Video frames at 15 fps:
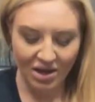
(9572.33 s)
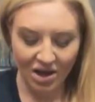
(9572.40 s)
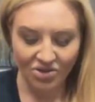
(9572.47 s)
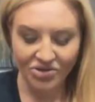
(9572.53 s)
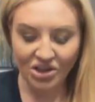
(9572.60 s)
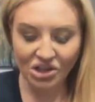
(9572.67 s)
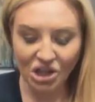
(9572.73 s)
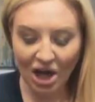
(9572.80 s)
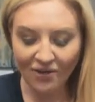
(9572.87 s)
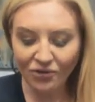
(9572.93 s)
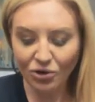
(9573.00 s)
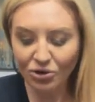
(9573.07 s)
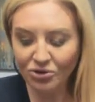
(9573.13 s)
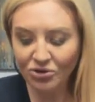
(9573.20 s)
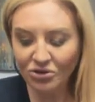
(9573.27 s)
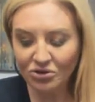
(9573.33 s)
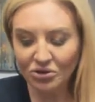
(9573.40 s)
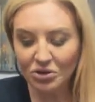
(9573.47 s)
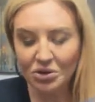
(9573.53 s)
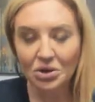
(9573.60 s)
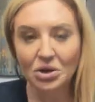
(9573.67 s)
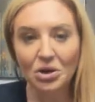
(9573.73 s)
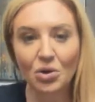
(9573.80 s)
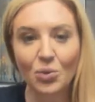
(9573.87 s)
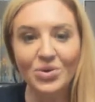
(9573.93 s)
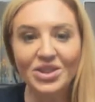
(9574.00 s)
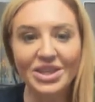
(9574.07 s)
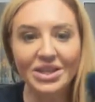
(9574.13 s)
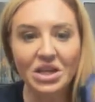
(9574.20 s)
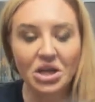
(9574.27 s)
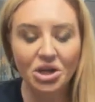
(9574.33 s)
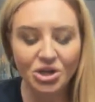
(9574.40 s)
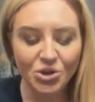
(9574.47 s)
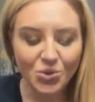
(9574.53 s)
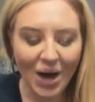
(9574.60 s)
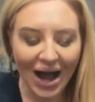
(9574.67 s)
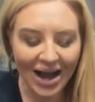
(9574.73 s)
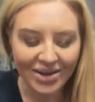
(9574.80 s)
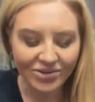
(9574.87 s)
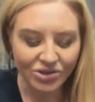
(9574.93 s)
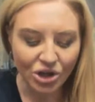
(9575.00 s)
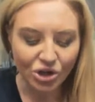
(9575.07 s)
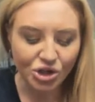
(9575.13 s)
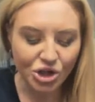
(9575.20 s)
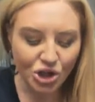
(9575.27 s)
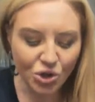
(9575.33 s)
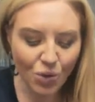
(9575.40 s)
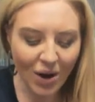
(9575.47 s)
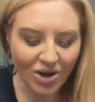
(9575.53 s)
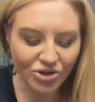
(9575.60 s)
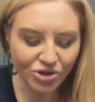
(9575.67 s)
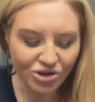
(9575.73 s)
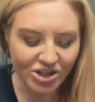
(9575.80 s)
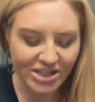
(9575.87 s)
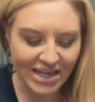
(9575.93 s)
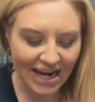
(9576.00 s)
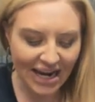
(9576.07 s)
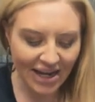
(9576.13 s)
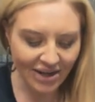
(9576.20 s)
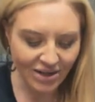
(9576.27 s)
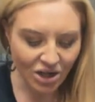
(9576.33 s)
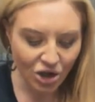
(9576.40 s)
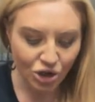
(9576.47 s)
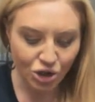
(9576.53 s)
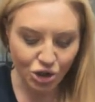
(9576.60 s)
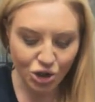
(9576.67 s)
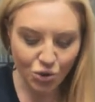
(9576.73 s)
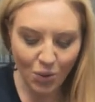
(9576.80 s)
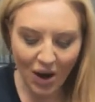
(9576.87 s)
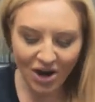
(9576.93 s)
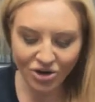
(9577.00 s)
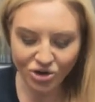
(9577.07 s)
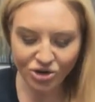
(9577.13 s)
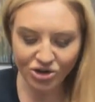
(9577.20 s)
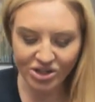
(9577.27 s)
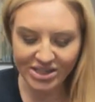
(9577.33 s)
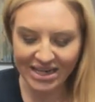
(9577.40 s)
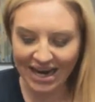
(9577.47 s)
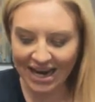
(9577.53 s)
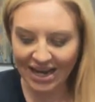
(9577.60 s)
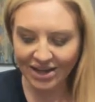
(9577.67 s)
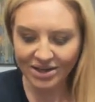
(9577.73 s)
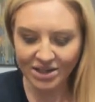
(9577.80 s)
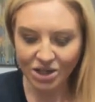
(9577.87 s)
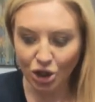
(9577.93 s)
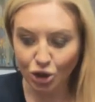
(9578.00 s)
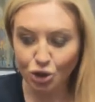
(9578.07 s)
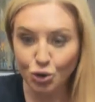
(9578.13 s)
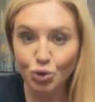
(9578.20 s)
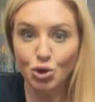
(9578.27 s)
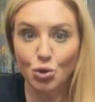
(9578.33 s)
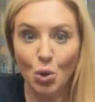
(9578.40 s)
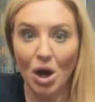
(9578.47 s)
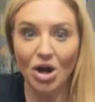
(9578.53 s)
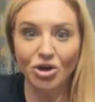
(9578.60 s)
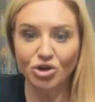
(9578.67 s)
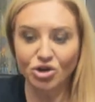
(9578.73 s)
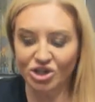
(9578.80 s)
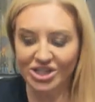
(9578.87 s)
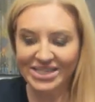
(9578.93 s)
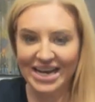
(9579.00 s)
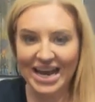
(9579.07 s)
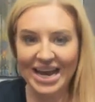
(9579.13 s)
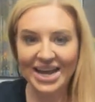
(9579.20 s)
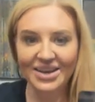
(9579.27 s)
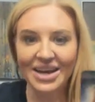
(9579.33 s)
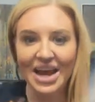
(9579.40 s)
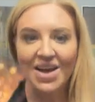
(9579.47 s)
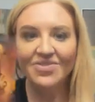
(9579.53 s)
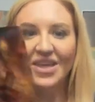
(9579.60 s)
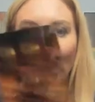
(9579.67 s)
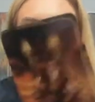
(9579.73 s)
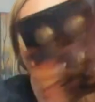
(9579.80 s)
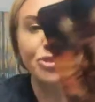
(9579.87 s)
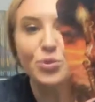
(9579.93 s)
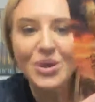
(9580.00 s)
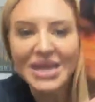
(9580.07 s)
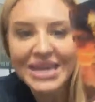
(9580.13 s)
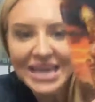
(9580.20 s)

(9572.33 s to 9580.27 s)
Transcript: The Lovers with the you guys, do you understand? Do you understand? Do you understand that three